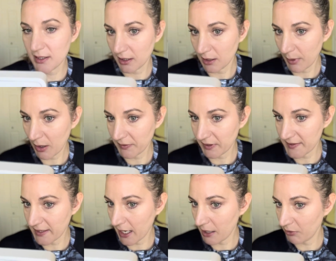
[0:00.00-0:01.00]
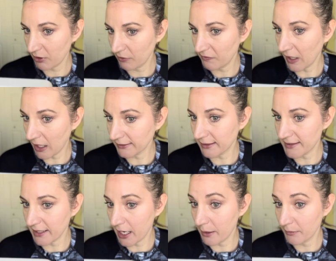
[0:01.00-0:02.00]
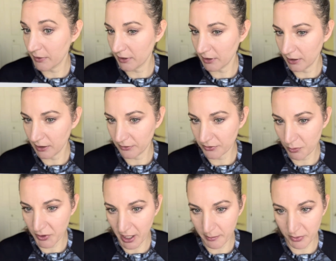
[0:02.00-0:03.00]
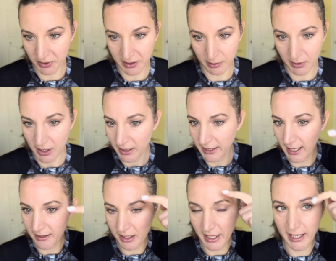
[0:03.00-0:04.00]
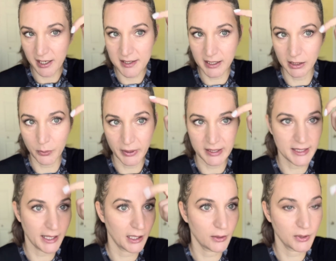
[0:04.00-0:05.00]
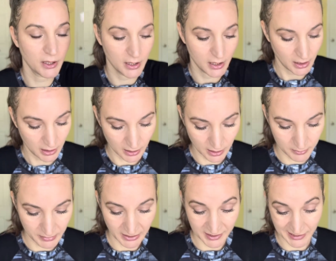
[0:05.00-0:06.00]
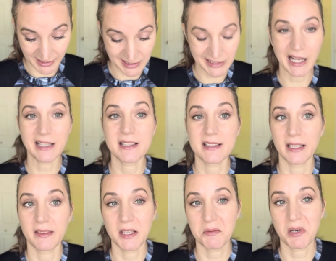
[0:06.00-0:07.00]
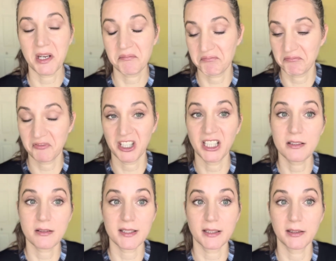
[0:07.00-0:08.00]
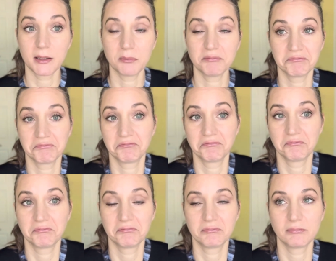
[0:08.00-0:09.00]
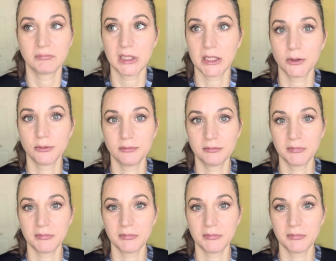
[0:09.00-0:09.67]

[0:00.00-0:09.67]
about the same, if not the same, from when I put them. Yeah, the hairs kind of went down because I did not set them. I forgot to set them, you know.